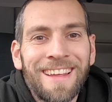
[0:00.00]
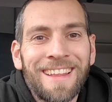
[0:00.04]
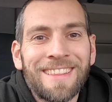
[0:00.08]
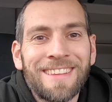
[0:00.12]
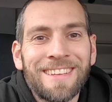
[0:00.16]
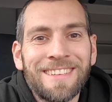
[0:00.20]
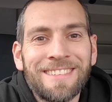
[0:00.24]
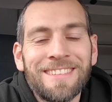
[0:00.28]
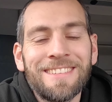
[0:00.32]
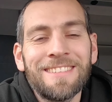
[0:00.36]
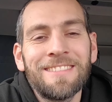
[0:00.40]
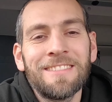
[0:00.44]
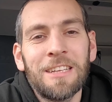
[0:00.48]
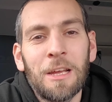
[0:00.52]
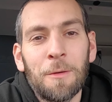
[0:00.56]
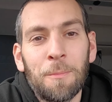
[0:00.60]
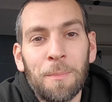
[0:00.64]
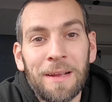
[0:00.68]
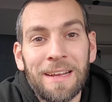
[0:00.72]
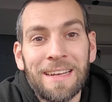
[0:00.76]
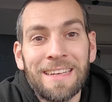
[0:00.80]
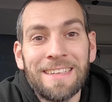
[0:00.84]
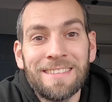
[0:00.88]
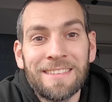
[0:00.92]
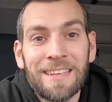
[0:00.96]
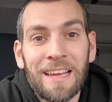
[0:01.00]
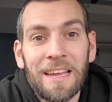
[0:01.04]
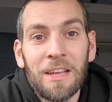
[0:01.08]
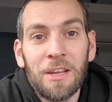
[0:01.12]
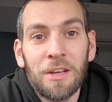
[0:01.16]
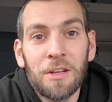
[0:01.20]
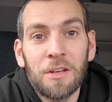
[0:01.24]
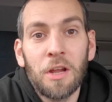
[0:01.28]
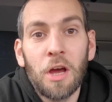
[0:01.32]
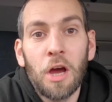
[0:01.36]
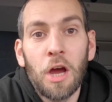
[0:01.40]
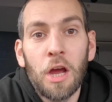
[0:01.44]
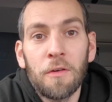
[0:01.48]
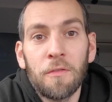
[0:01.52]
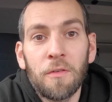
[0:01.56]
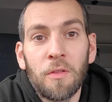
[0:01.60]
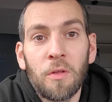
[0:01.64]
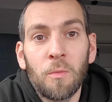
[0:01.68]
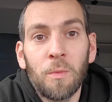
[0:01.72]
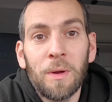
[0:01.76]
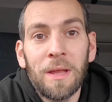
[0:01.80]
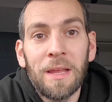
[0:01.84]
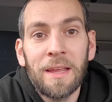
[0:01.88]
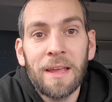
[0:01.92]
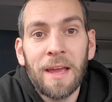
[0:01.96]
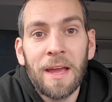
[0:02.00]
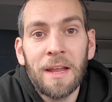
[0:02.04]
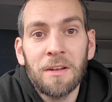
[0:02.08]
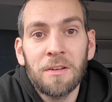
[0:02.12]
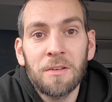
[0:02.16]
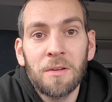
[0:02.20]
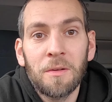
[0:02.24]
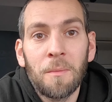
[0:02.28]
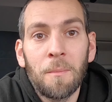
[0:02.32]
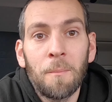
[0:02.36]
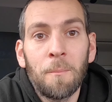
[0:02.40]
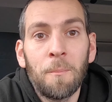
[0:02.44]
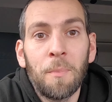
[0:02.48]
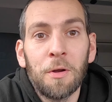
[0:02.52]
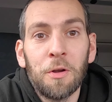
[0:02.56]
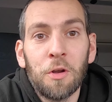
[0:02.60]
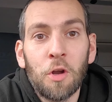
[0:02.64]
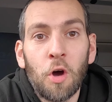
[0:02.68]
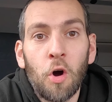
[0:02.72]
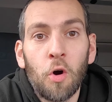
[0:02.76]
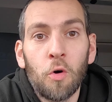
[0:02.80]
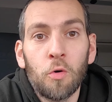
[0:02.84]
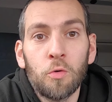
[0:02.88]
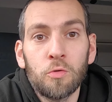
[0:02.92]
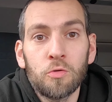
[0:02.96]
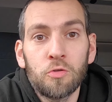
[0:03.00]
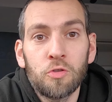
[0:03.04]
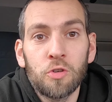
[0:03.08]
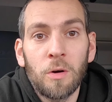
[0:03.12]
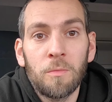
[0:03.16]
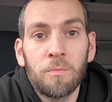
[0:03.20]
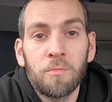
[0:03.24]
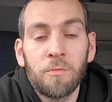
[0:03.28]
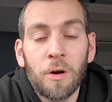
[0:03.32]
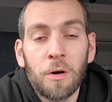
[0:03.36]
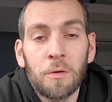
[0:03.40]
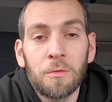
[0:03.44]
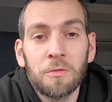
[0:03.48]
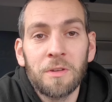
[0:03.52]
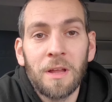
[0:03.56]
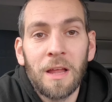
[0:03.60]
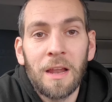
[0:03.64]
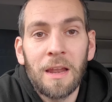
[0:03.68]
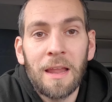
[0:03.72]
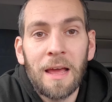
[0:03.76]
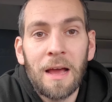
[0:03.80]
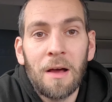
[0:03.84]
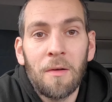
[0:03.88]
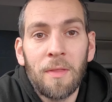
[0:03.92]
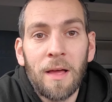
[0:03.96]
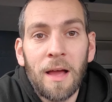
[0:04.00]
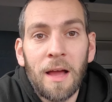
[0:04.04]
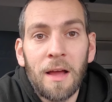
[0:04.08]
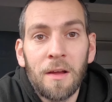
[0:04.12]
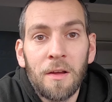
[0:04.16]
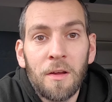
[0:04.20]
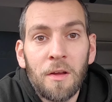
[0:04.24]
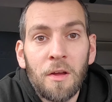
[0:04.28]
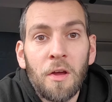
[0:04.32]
This is typically taken over the weekend, but not all job roles allow that.